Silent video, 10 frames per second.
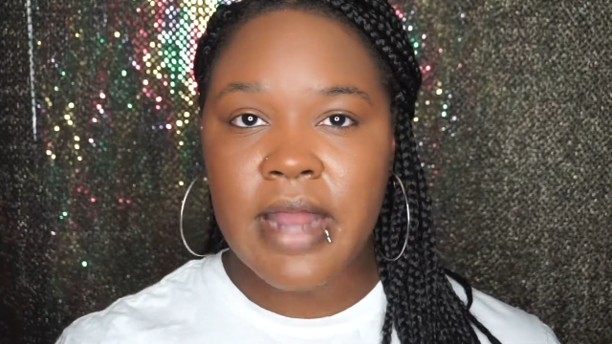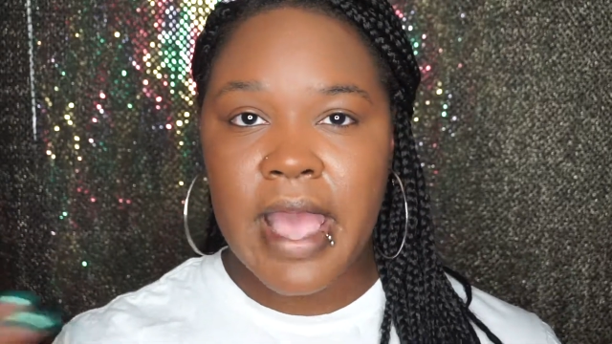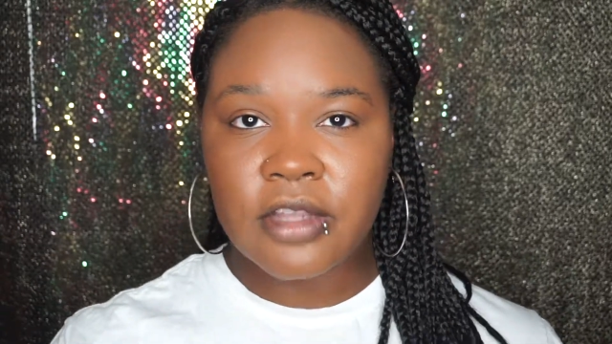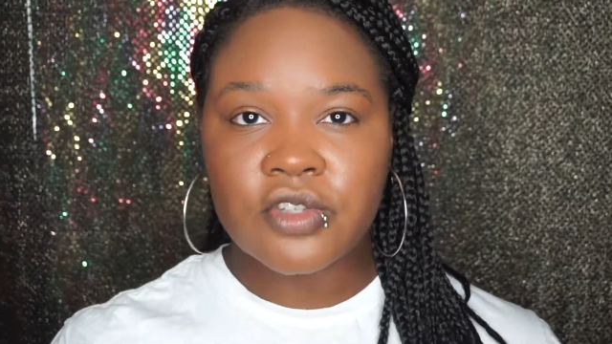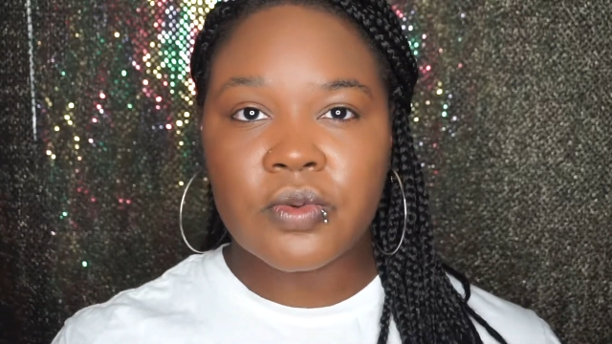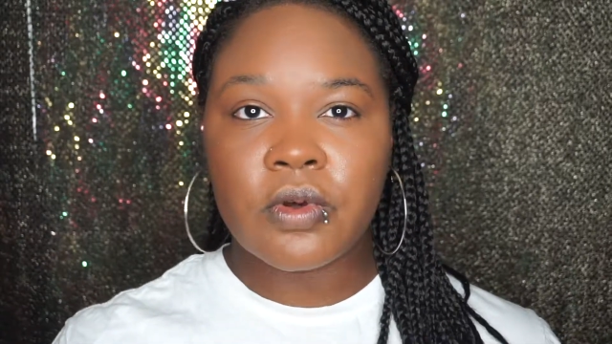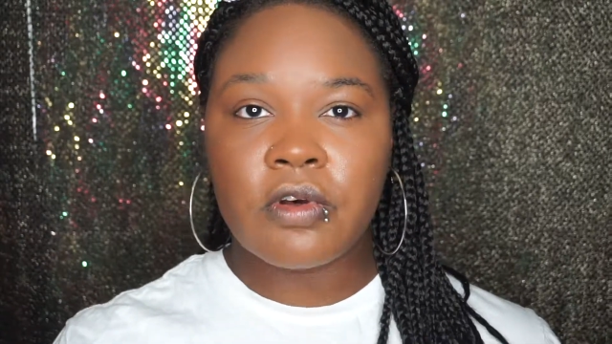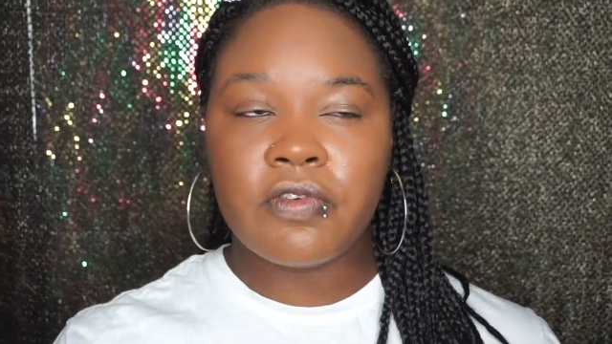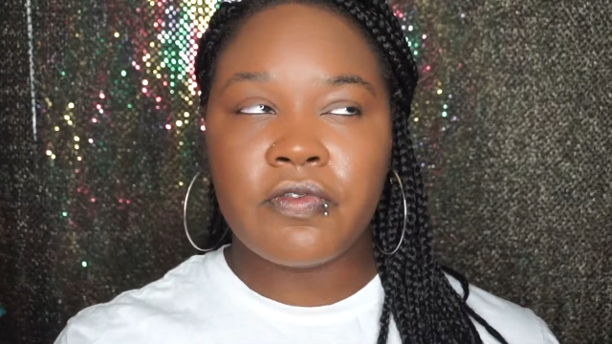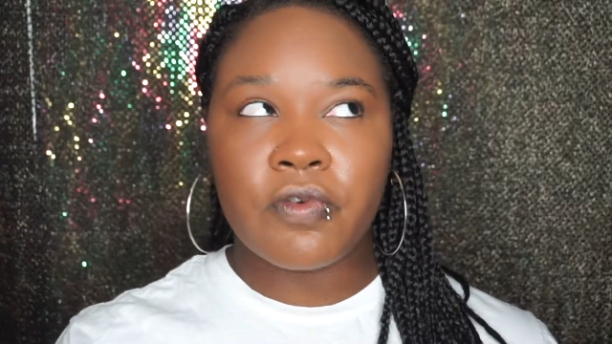
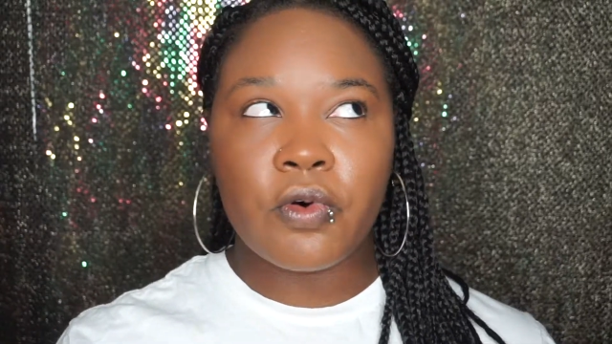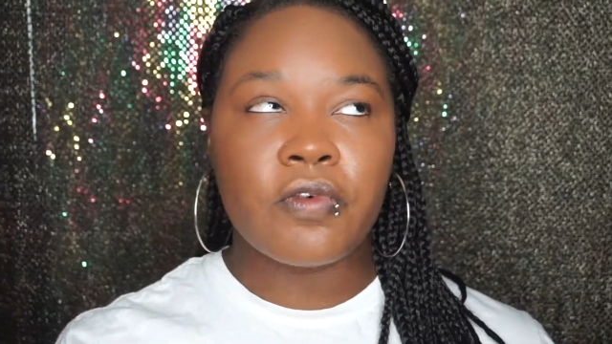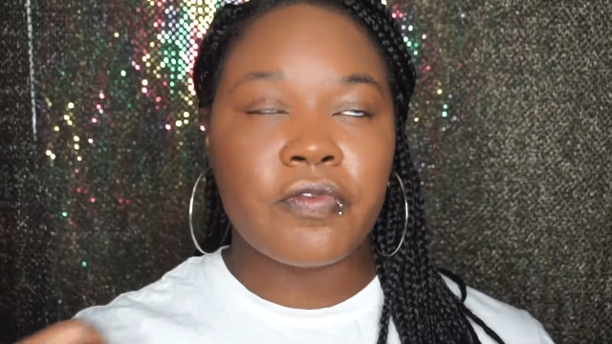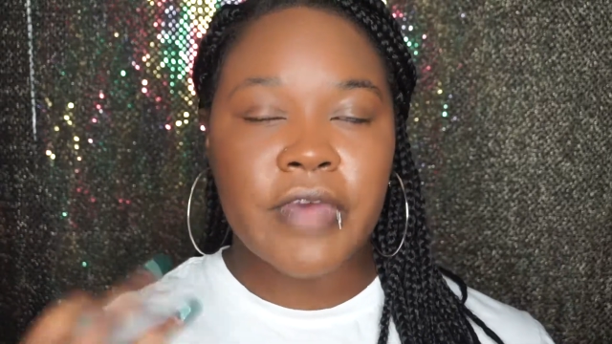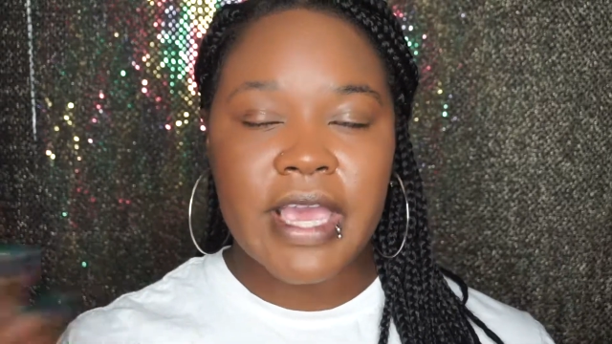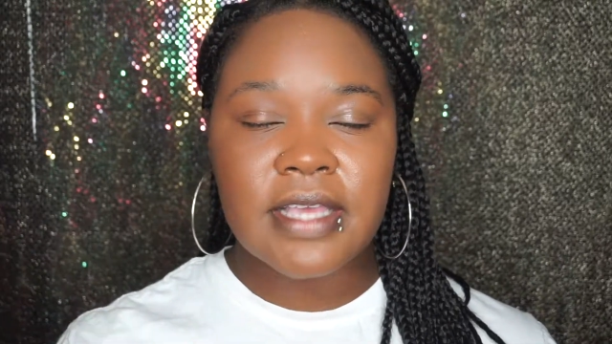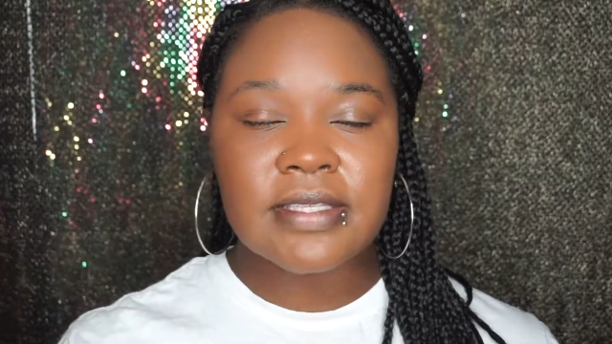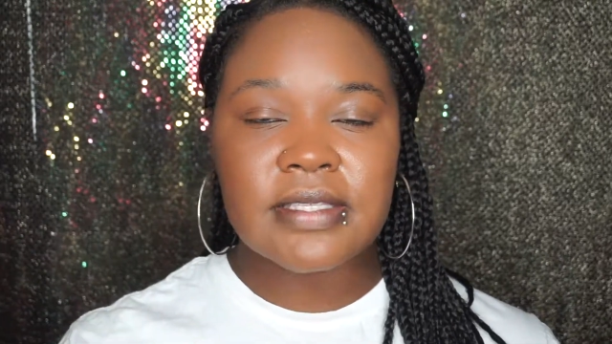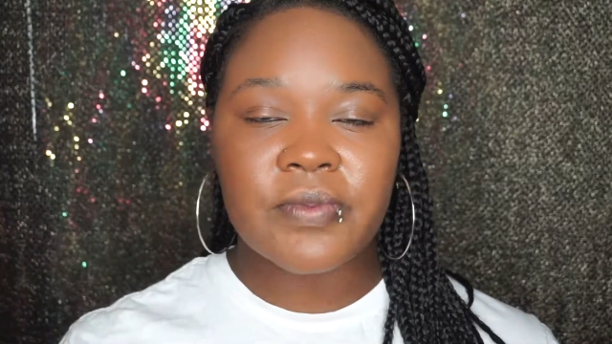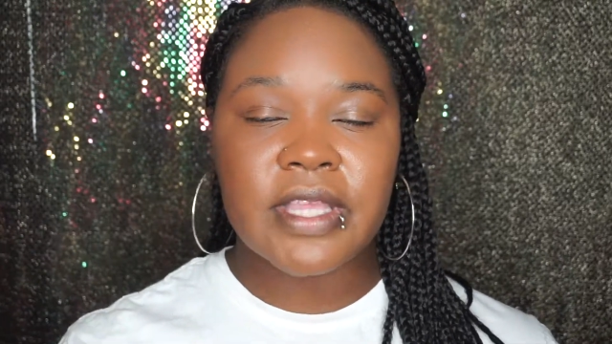actual full
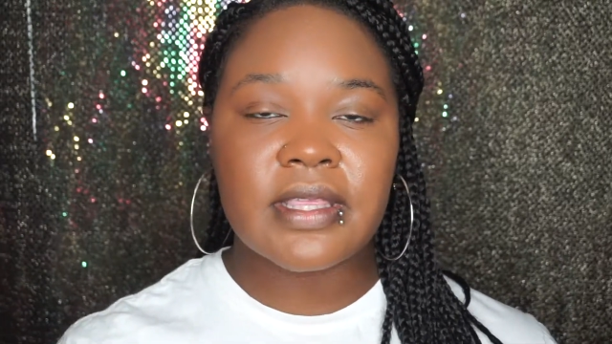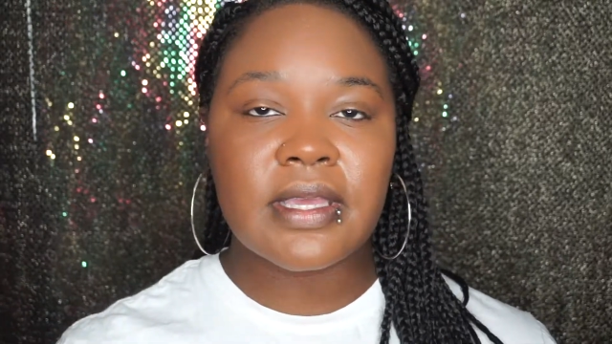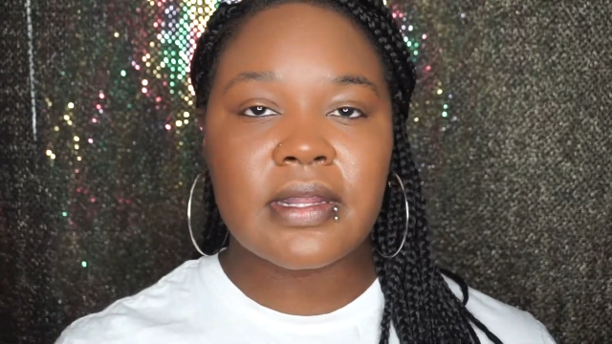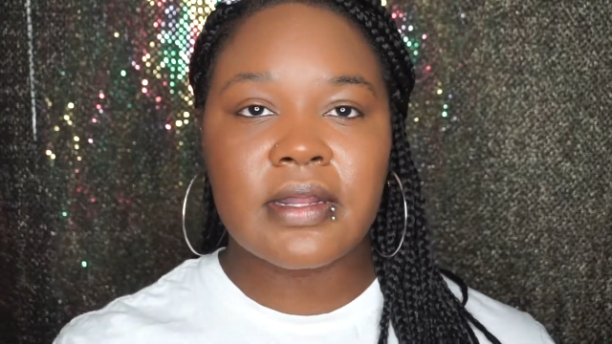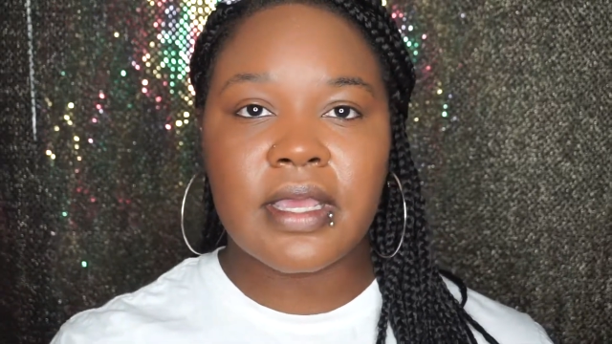face with it,